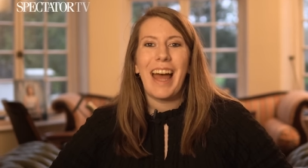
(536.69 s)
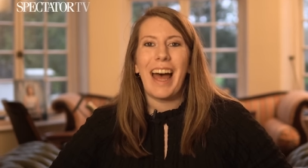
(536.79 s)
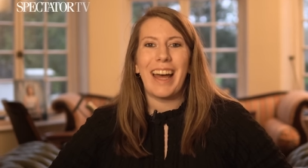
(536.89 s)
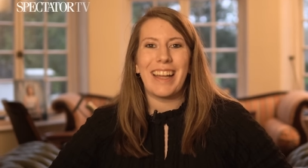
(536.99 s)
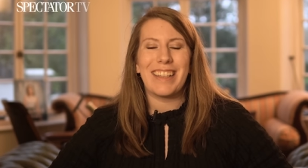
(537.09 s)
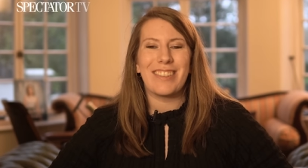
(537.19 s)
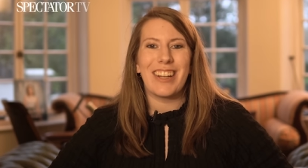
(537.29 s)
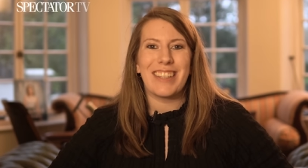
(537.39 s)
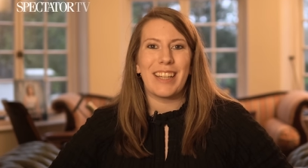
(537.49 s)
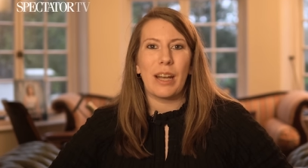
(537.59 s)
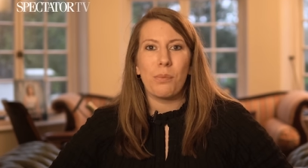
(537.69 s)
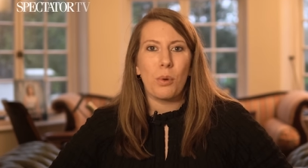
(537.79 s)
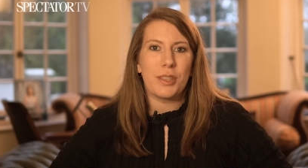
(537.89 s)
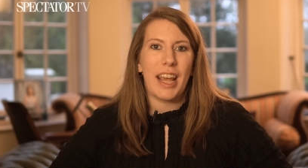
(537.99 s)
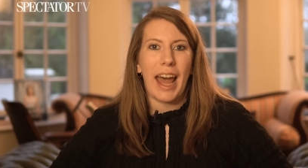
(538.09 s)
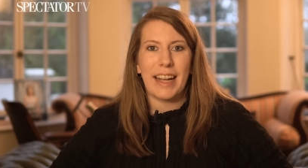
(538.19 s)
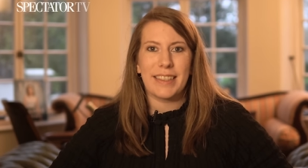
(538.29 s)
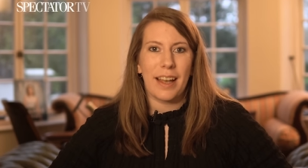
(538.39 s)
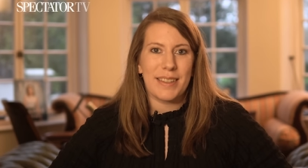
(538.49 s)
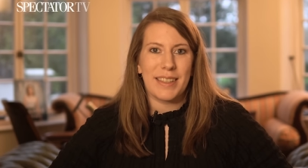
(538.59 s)
and trying to say you know more tax
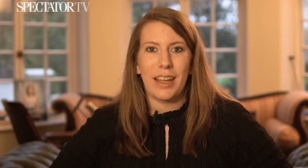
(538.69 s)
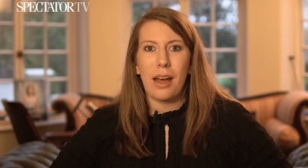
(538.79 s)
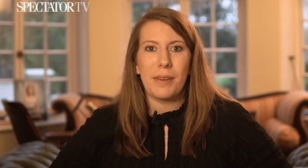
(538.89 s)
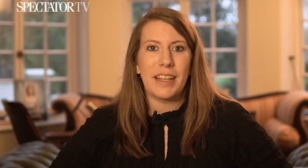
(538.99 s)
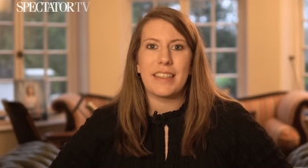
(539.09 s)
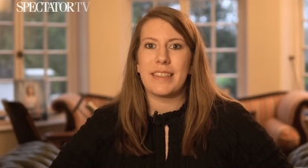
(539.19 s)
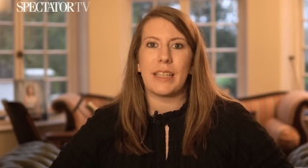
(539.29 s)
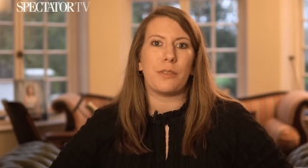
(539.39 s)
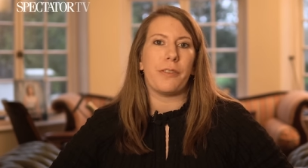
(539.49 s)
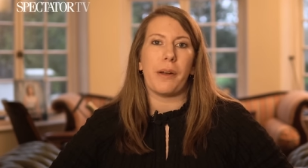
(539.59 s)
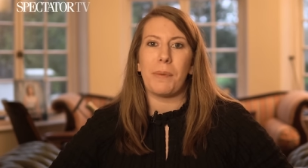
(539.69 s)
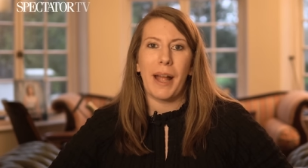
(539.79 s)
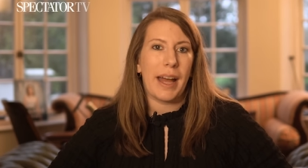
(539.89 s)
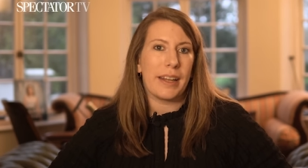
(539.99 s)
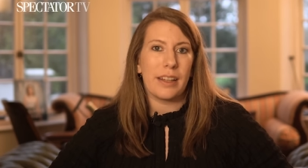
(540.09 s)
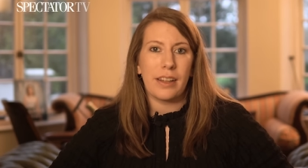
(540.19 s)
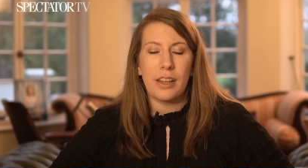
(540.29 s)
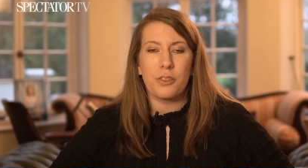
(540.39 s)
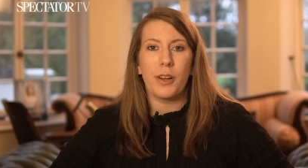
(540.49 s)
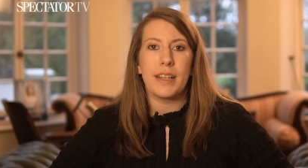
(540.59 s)
cuts are coming, stick with our plan, and
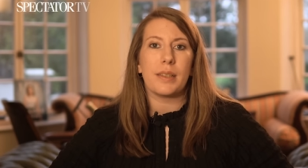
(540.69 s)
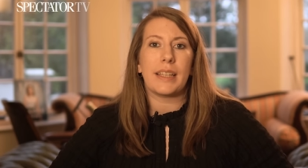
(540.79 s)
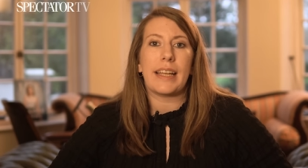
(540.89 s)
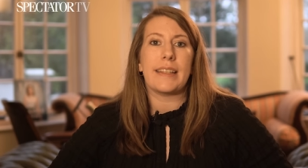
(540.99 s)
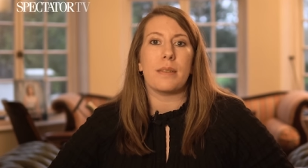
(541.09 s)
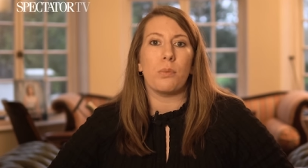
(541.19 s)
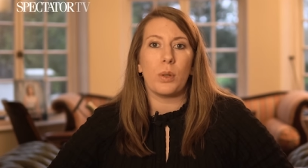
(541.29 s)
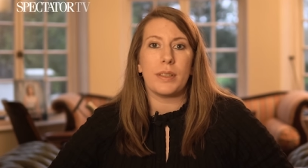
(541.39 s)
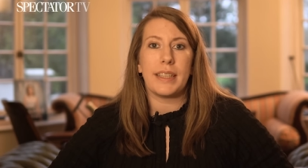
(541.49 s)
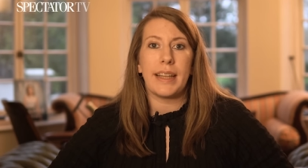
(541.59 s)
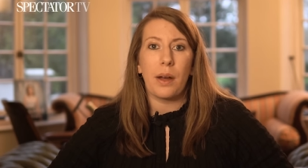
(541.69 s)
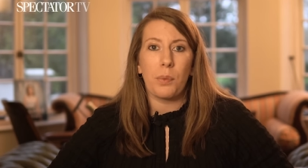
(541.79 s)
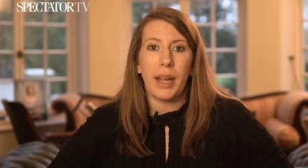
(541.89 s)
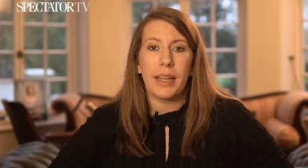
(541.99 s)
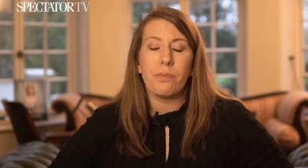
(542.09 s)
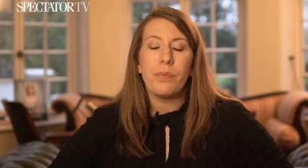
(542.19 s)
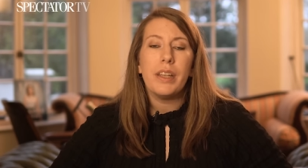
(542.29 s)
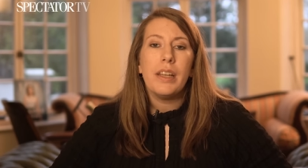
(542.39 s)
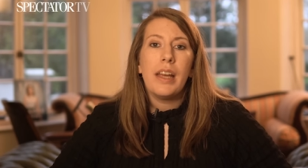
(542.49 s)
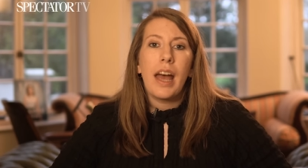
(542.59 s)
and trying to kick in some loyalty that way.
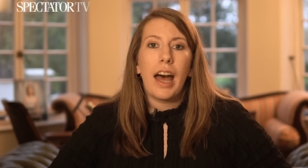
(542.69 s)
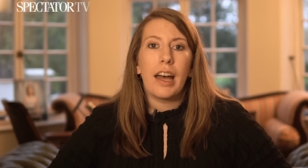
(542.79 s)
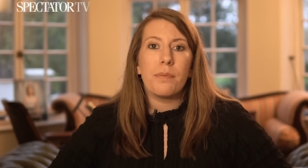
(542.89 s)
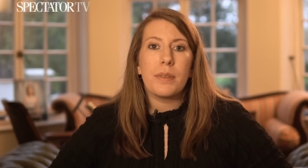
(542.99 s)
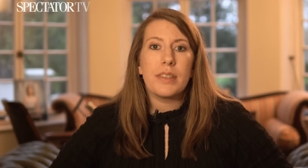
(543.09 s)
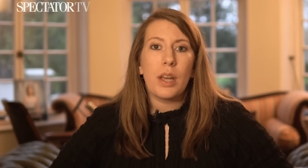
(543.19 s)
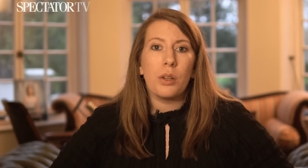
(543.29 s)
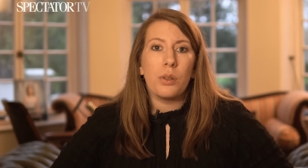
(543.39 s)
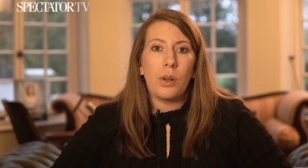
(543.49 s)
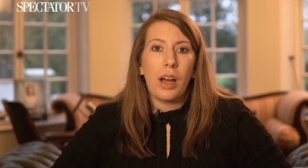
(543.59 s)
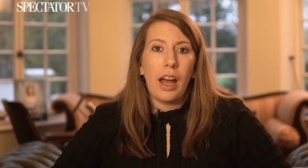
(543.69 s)
Um, so